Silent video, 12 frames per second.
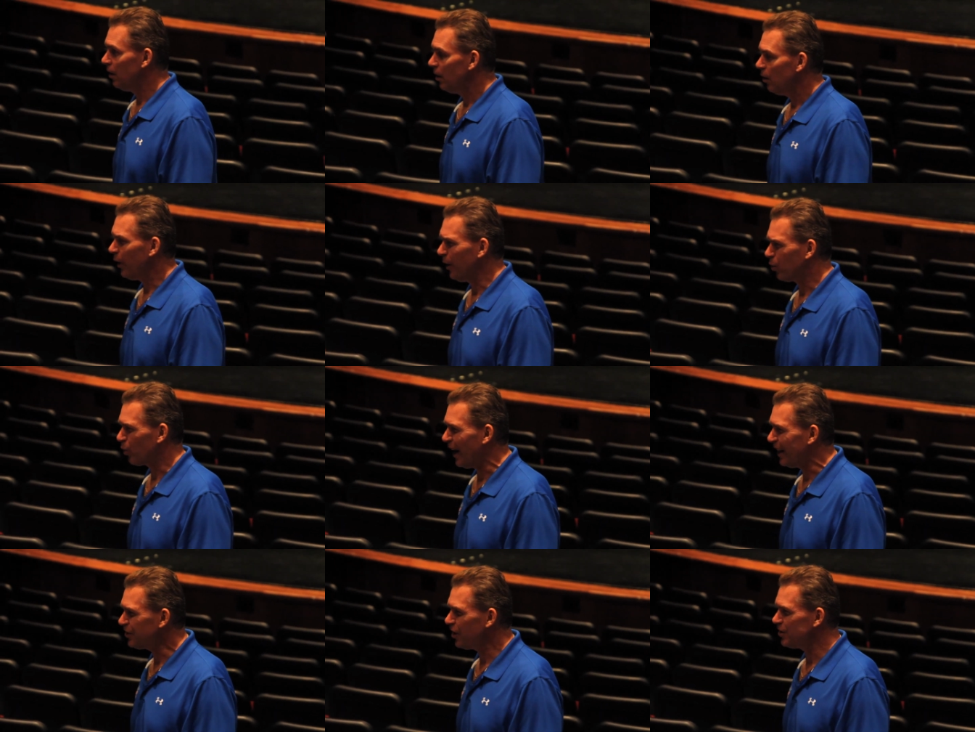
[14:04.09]
Wait,
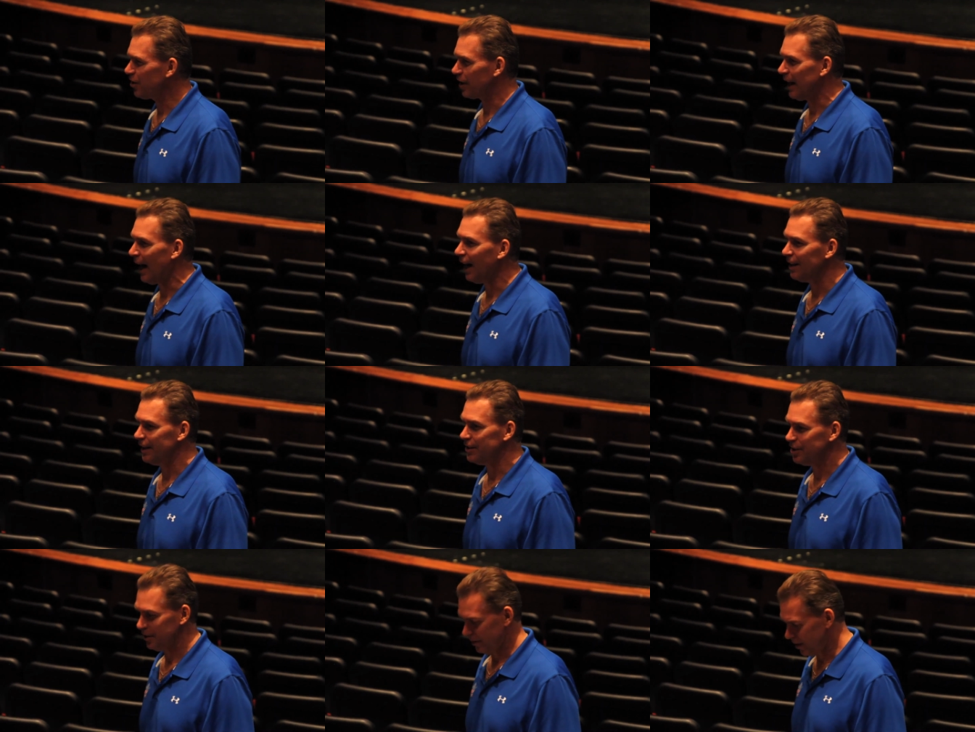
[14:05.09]
Rochester College?
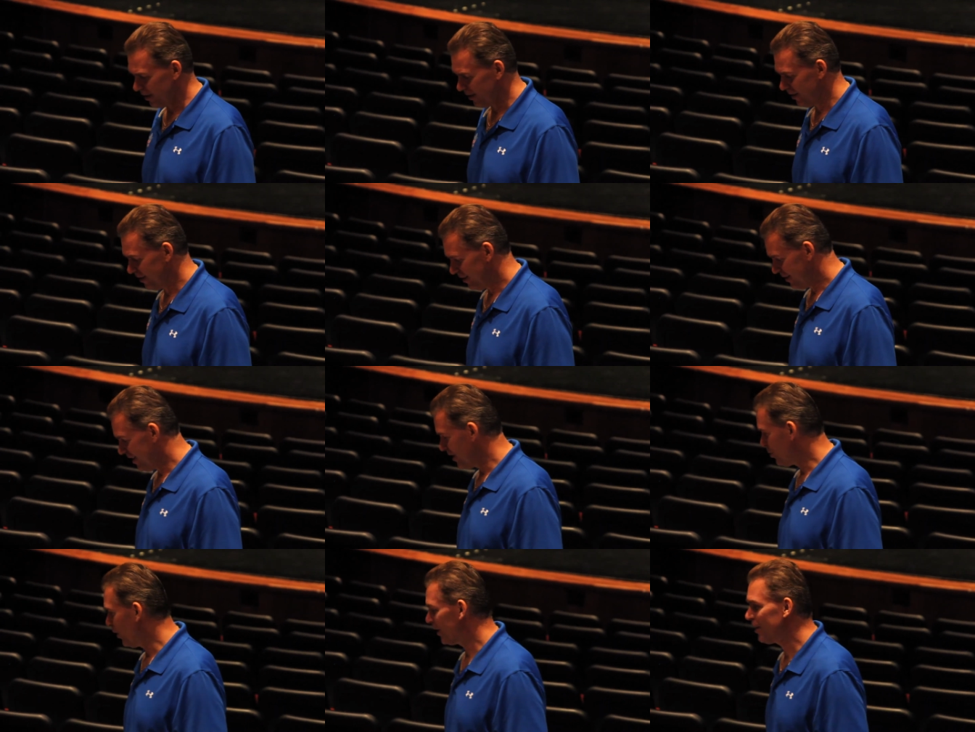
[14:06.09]

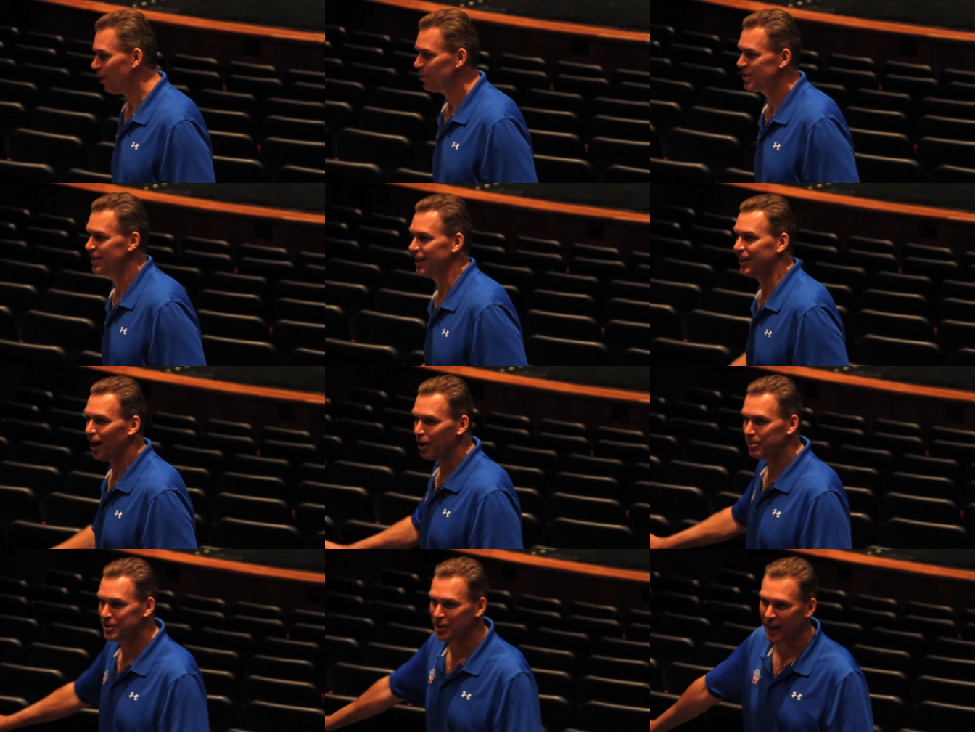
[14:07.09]
This one goes in the
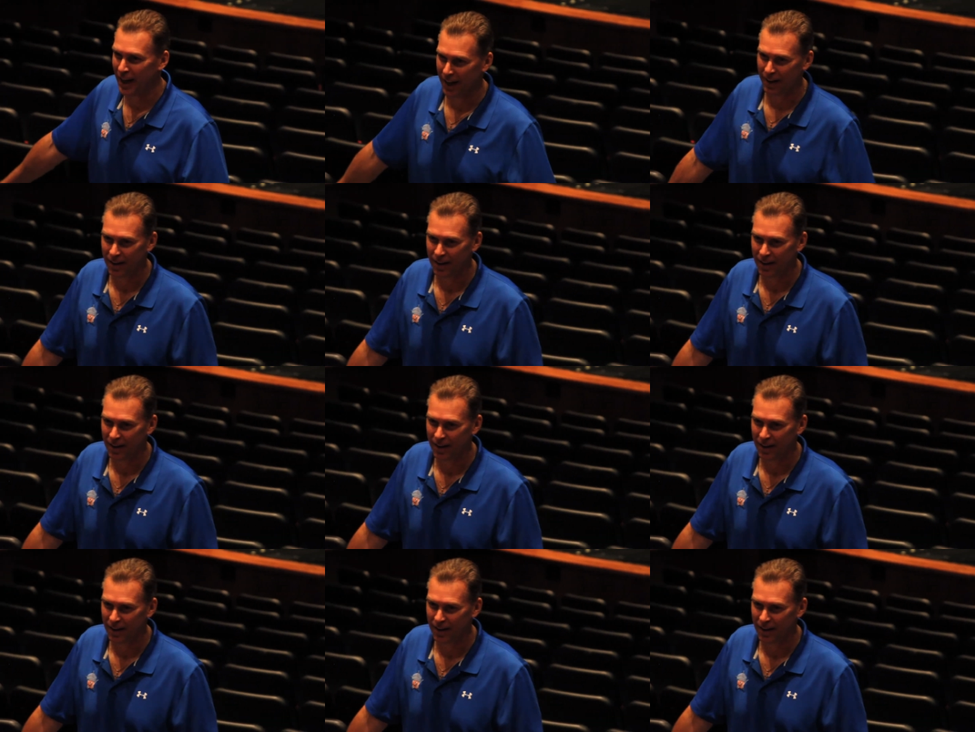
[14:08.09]
garbage can.